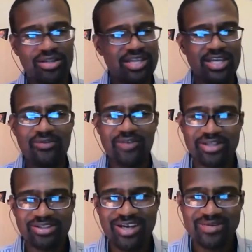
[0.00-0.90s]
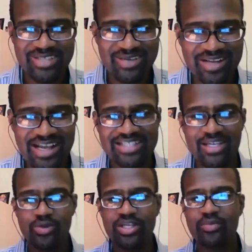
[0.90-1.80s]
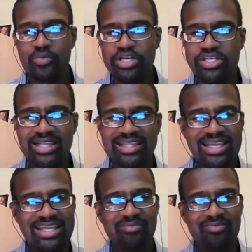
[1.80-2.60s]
And thank you for the thumbs up, guys. I really appreciate that.